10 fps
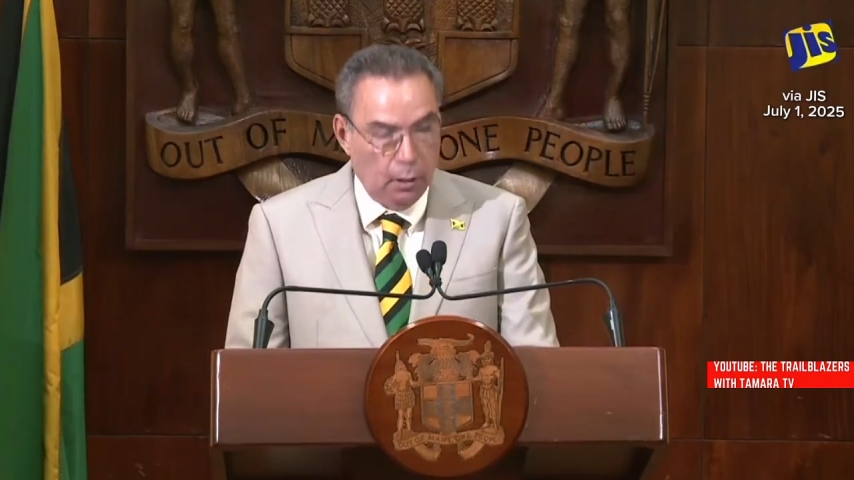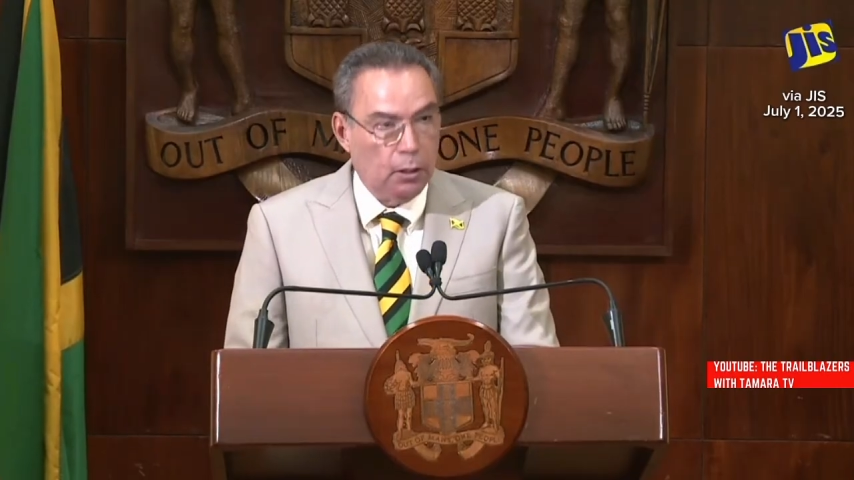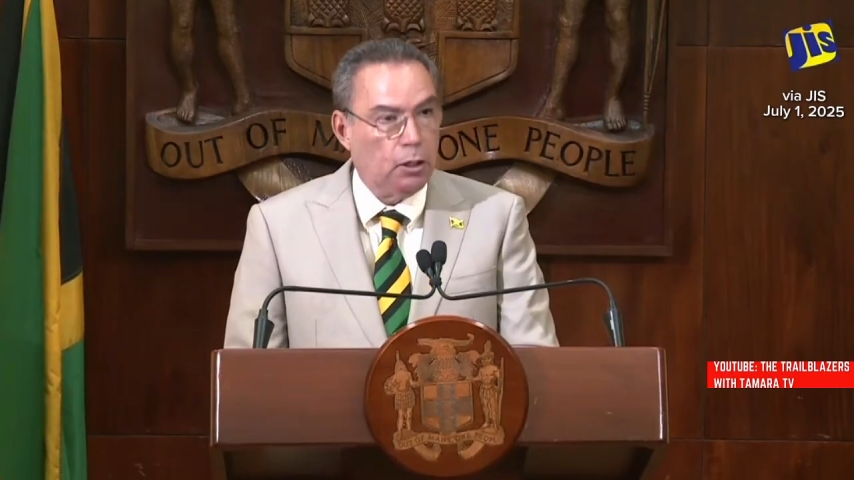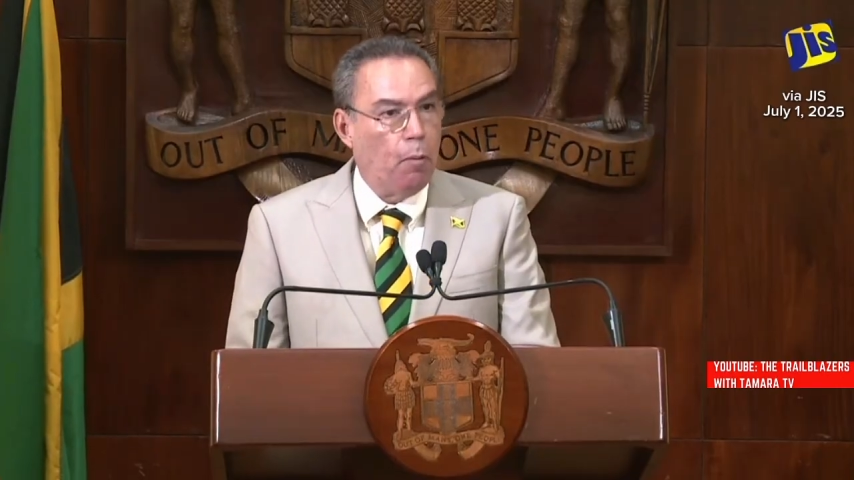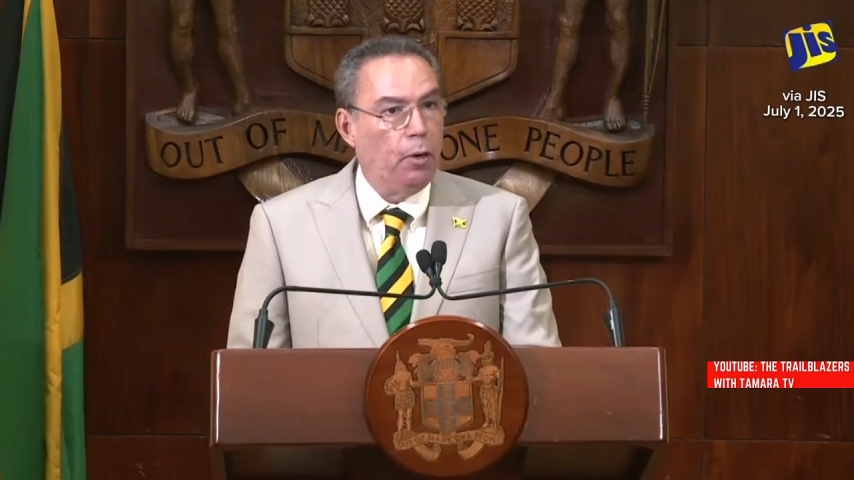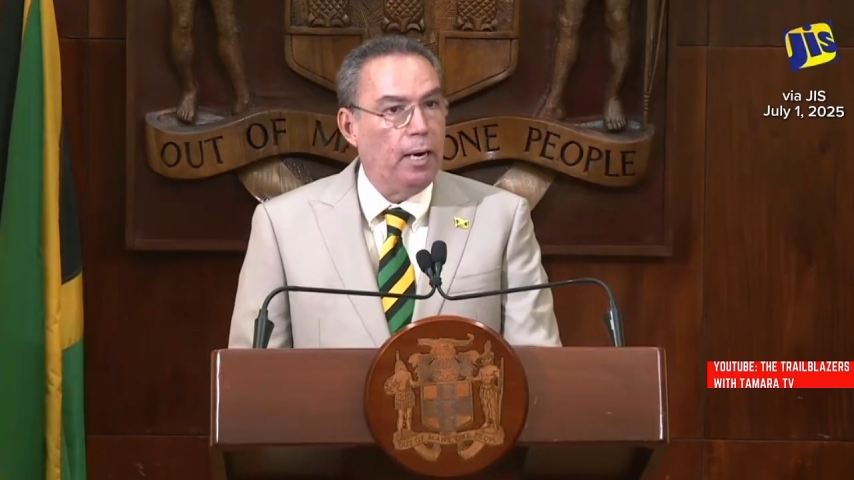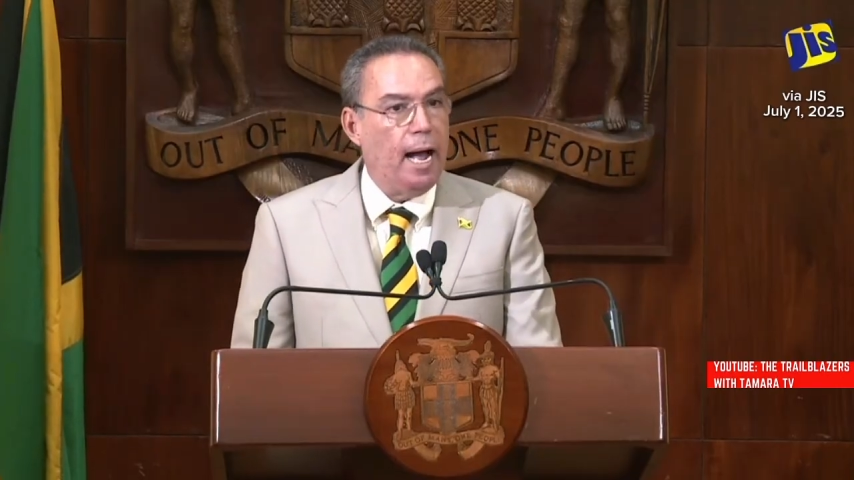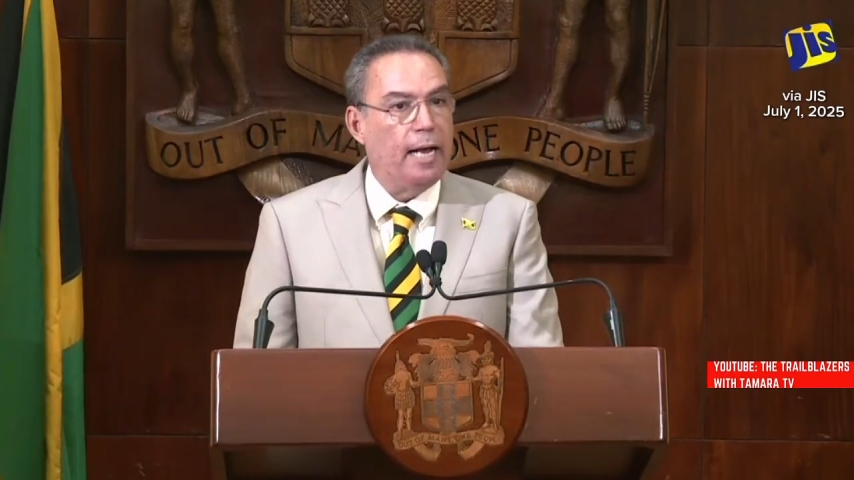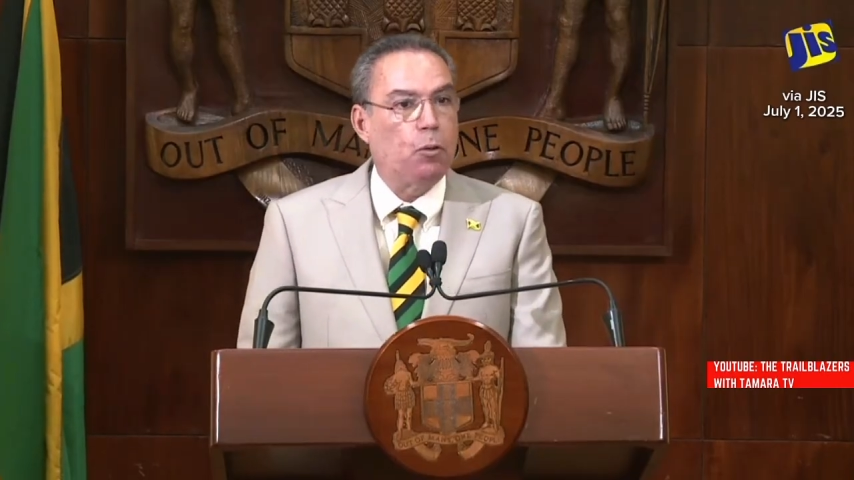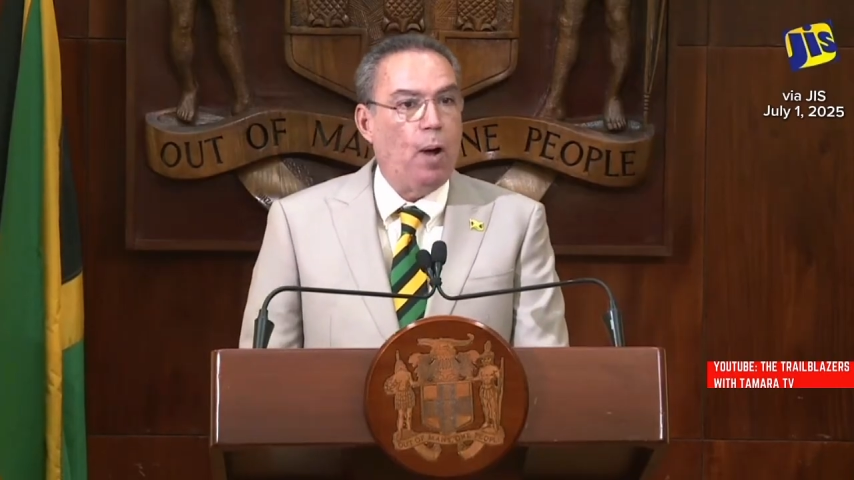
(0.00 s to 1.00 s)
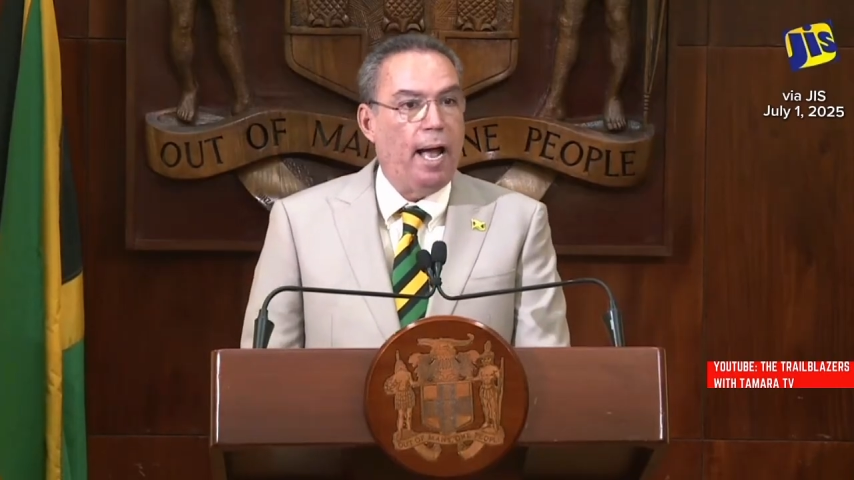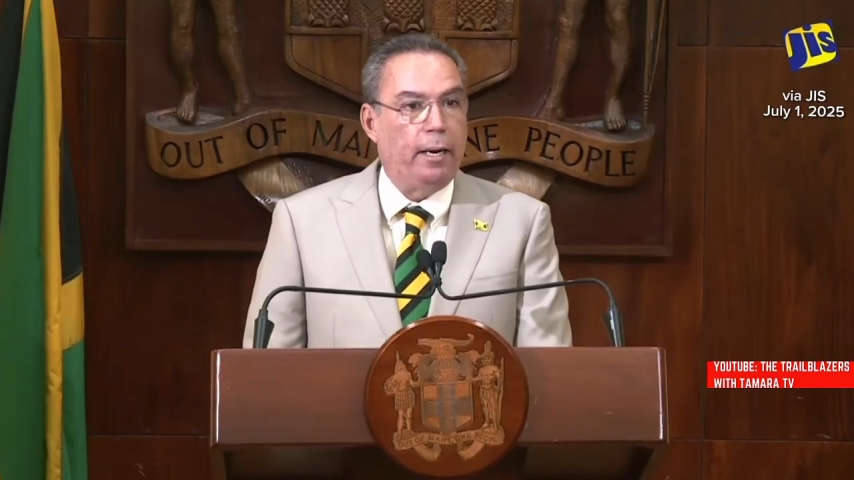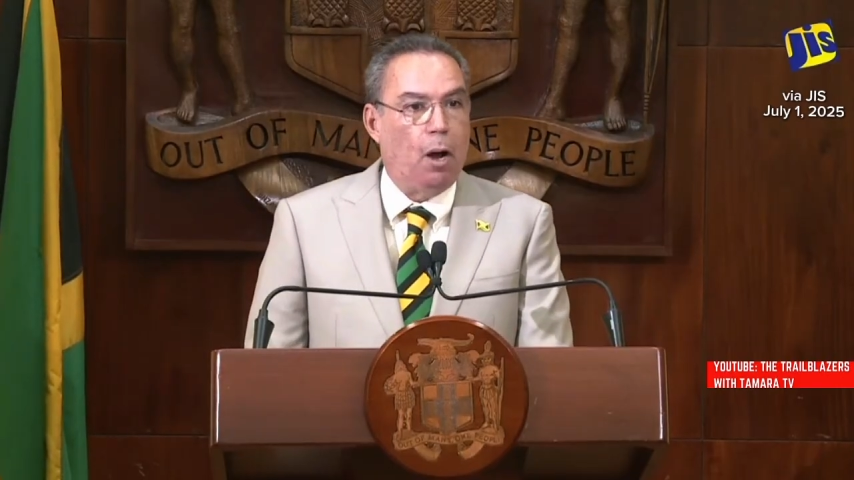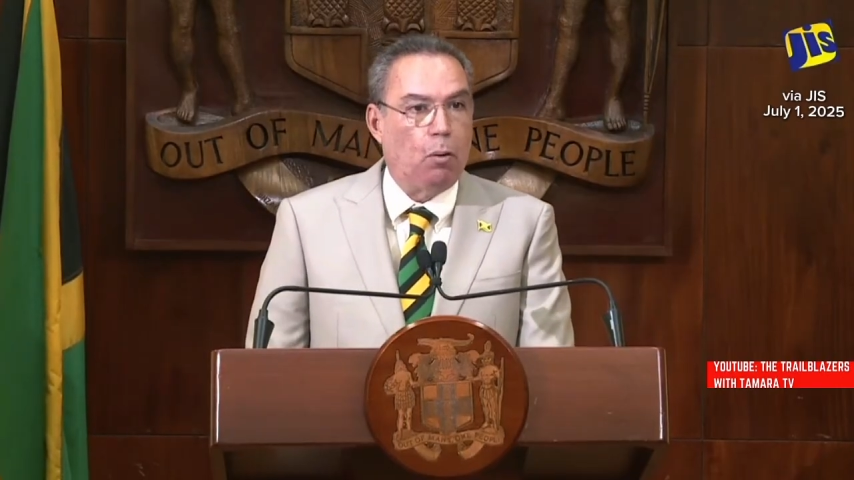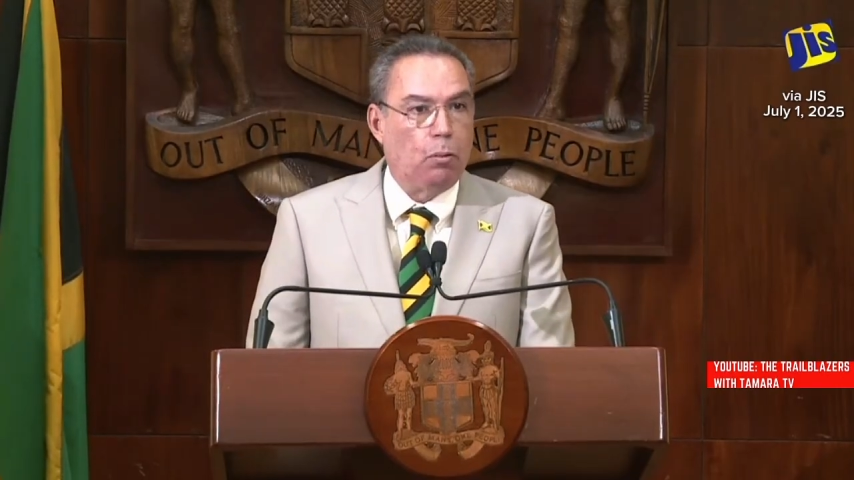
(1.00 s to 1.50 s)
Some would ask,
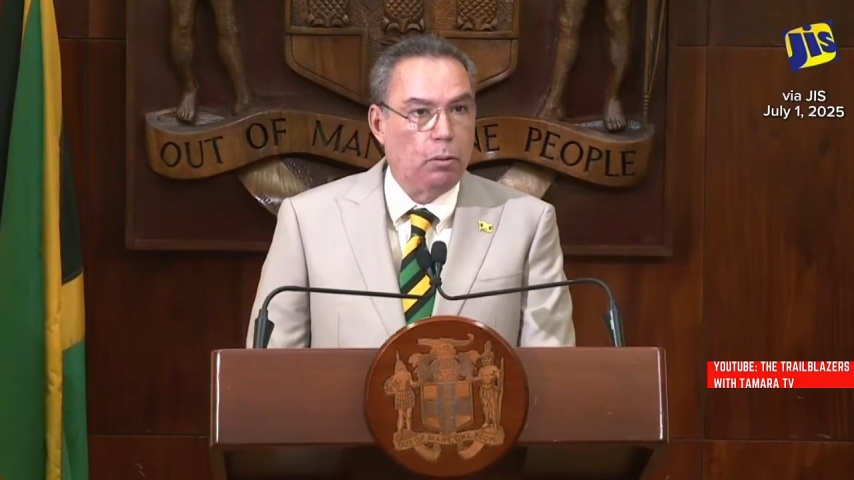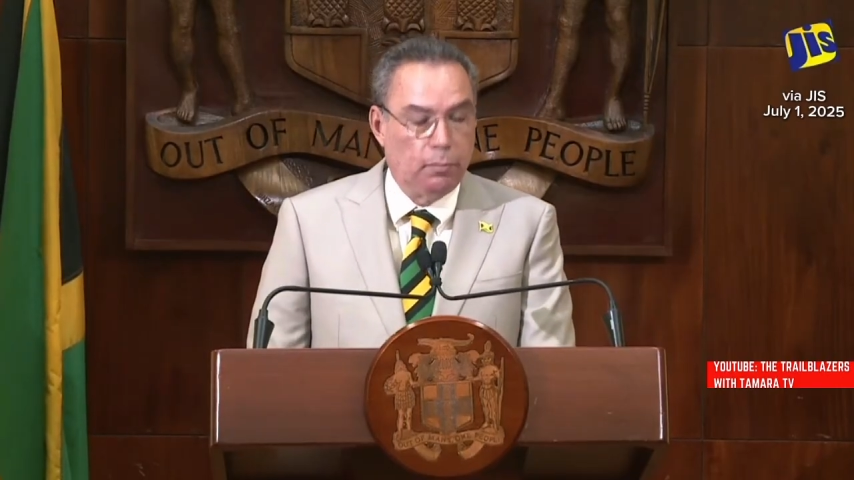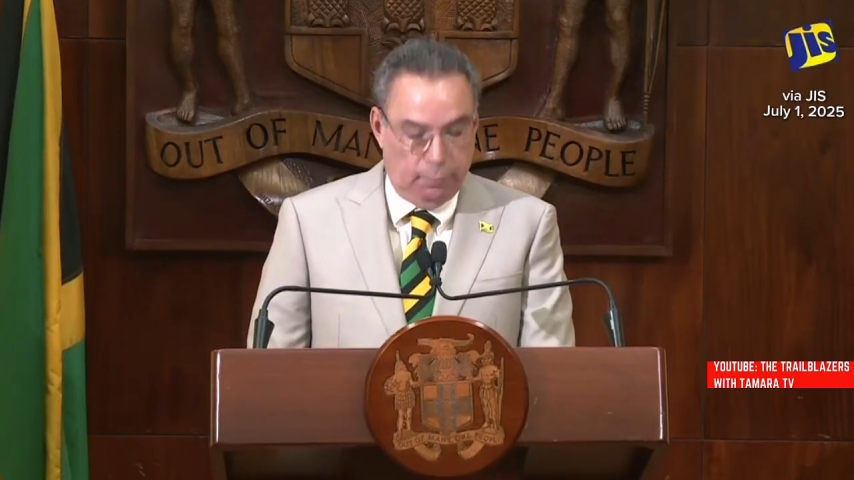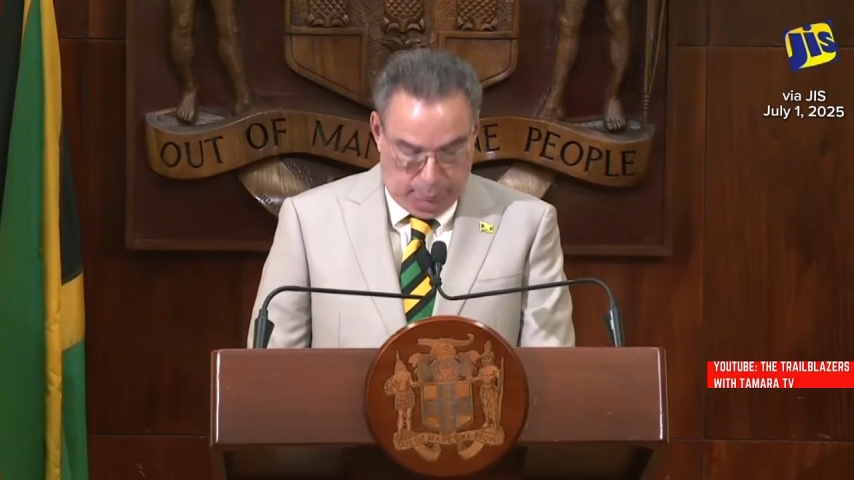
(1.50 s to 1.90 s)
why now?